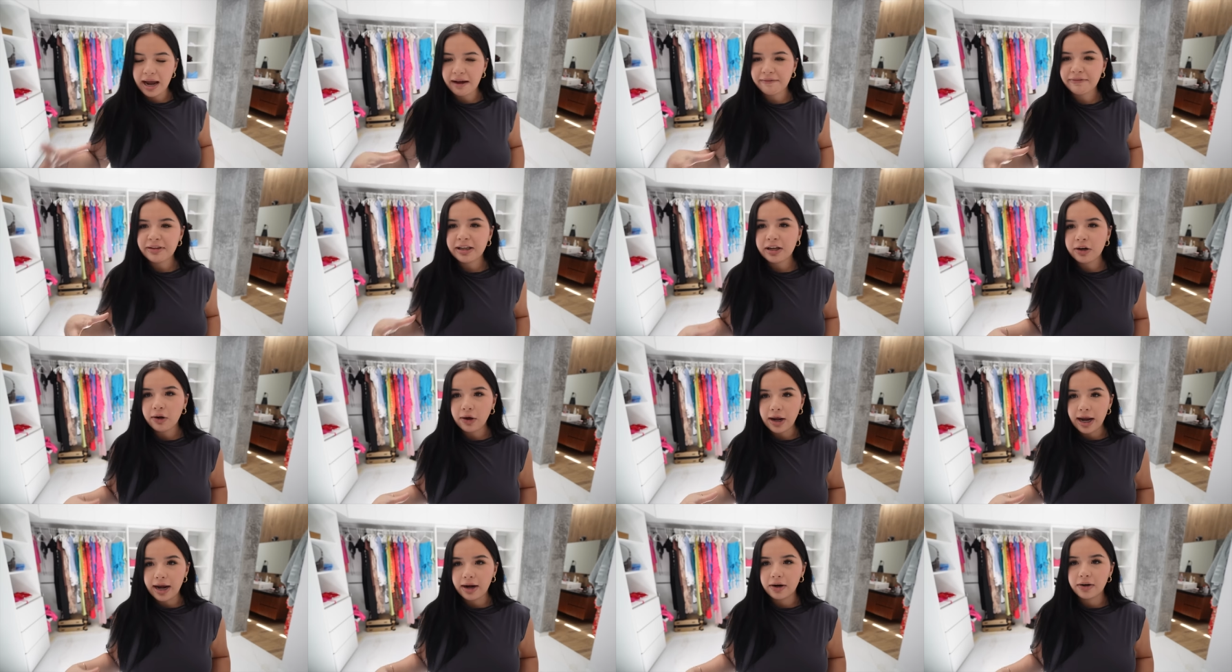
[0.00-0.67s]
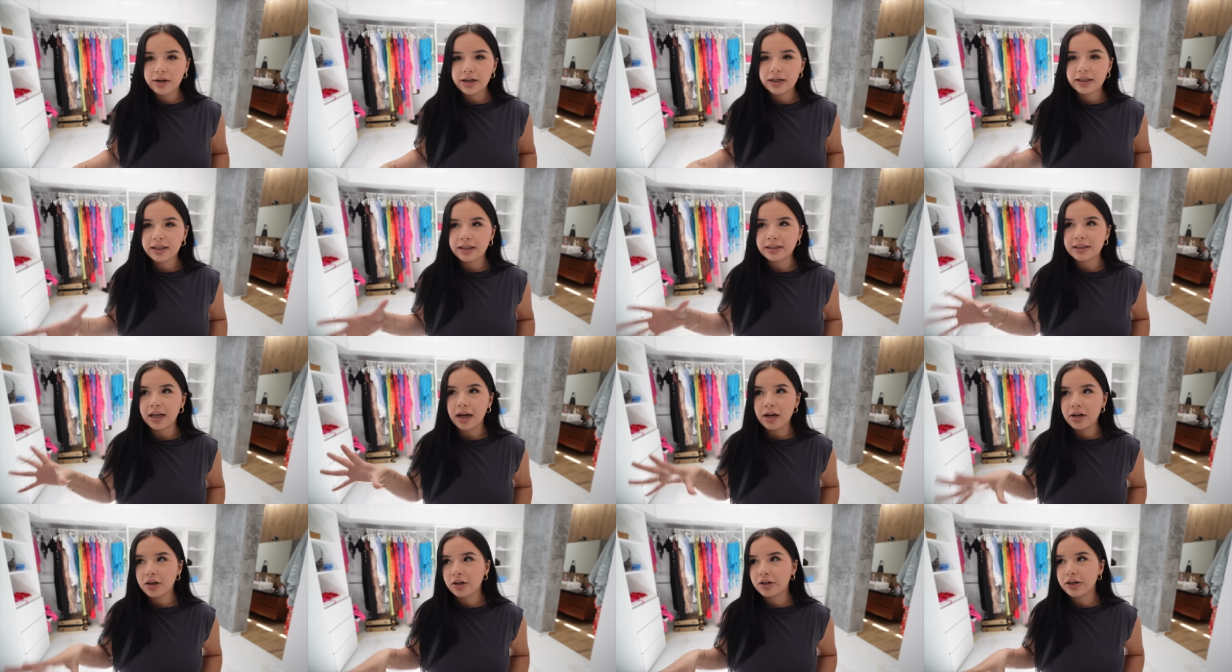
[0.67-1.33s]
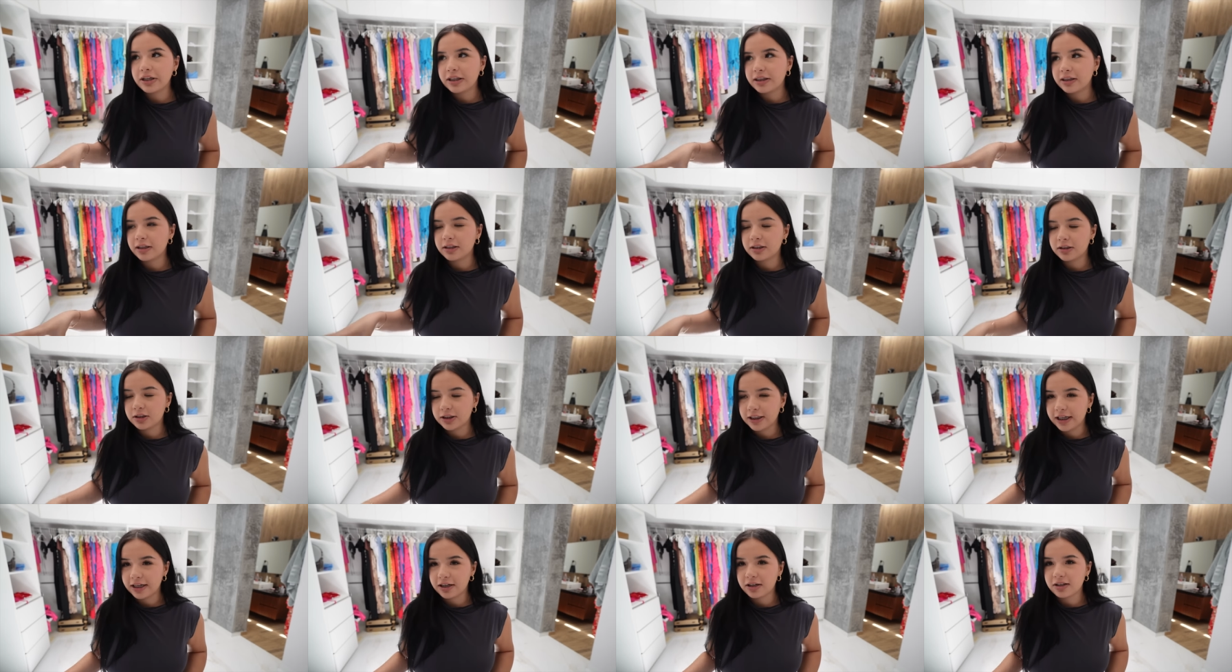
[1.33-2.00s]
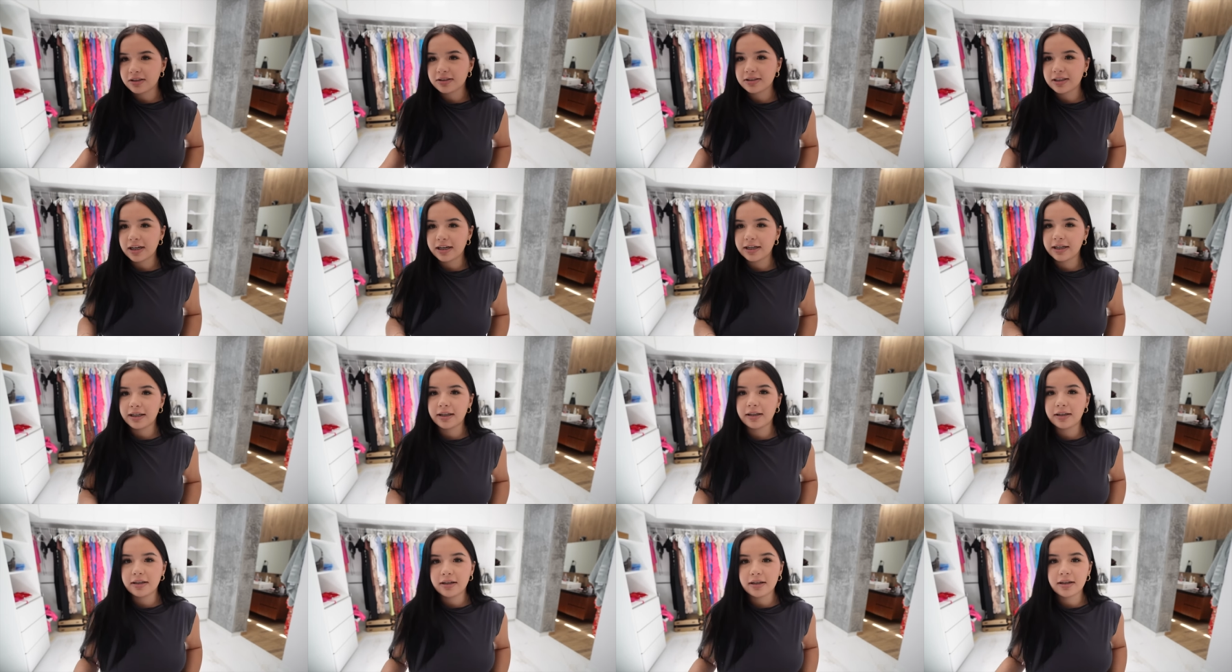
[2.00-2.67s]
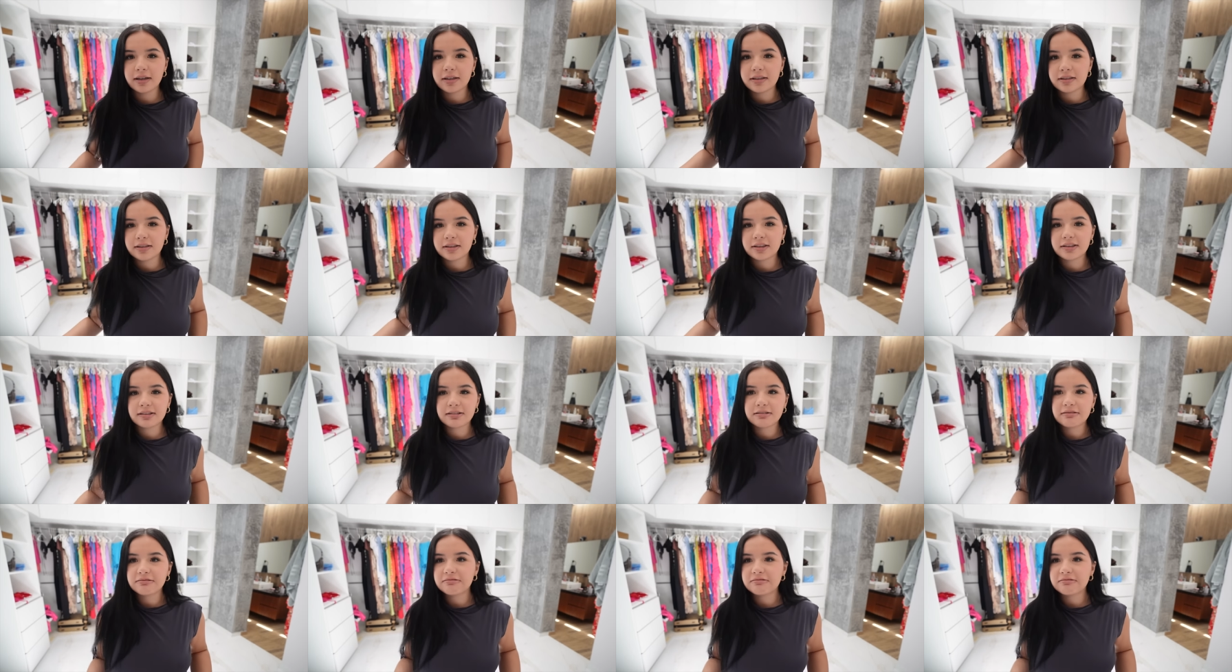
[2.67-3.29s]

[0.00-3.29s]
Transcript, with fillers: have a little area that's underneath the stairs and it looks